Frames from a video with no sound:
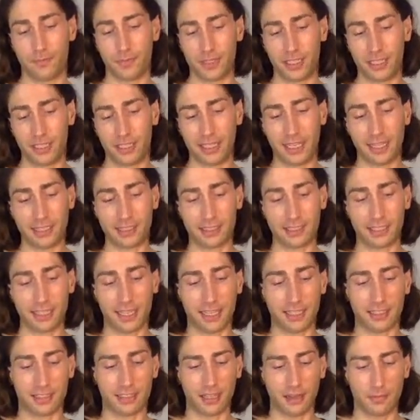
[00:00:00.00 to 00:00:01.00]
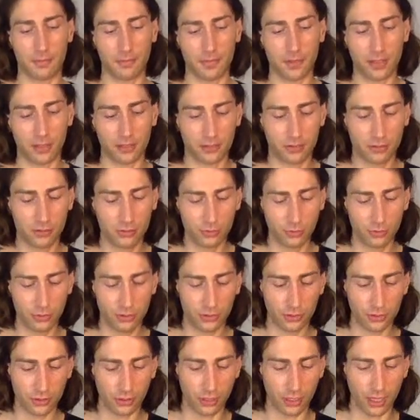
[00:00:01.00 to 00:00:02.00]
in that sense, I'm not too
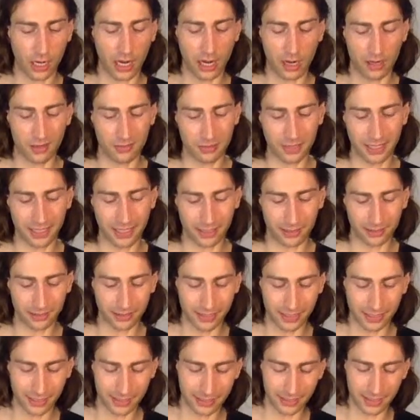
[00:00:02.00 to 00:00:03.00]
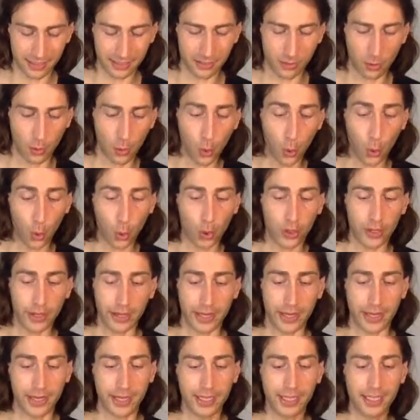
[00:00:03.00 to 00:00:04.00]
sure how well this is
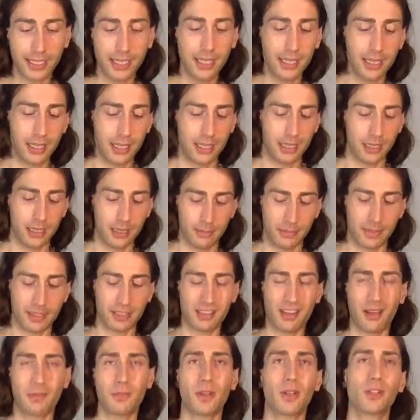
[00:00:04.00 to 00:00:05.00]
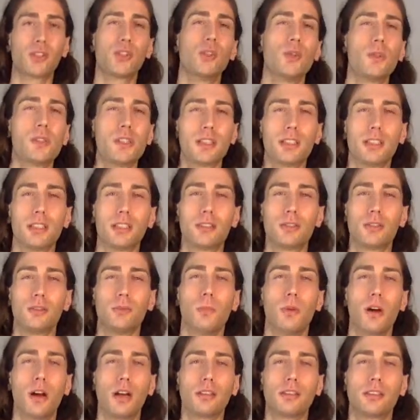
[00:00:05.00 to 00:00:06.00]
holding, because I'm not using it too
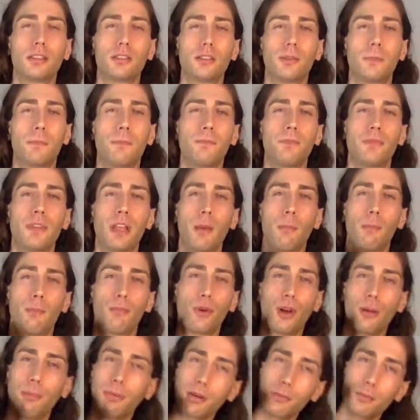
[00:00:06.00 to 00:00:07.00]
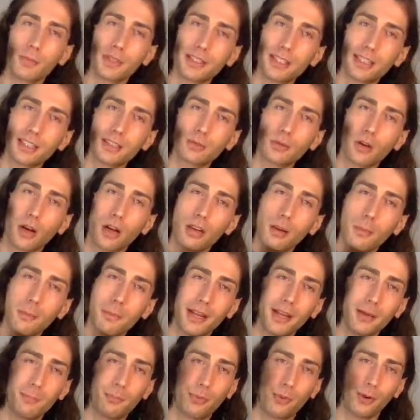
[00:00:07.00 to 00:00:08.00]
much. Problem with this one,
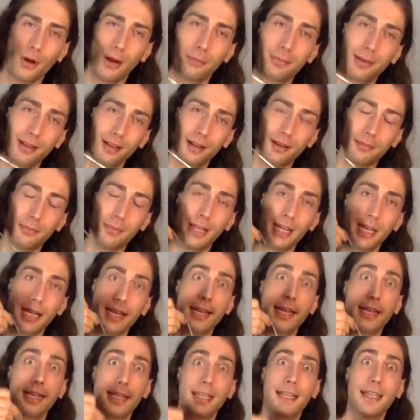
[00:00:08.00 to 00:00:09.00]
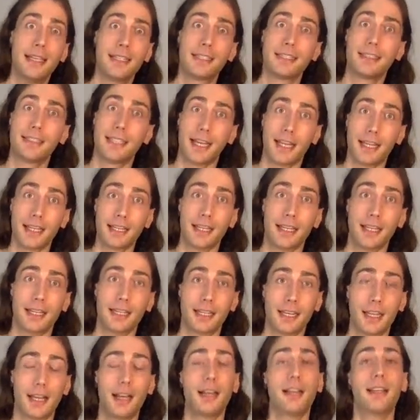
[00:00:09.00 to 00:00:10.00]
main problem, it is shedding
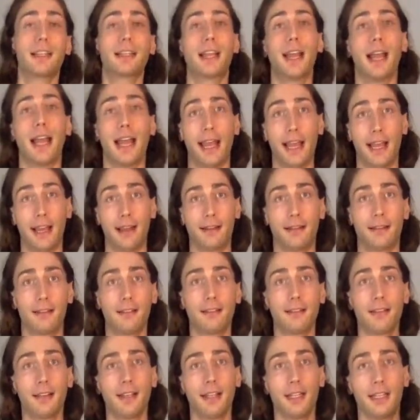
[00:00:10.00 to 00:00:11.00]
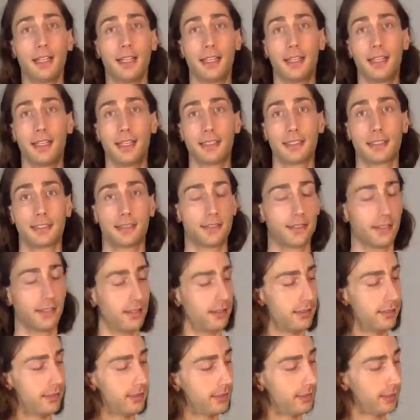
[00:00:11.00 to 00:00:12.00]
like hell. It's
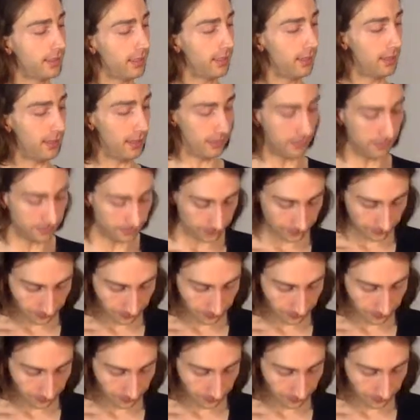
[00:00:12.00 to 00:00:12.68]
just, I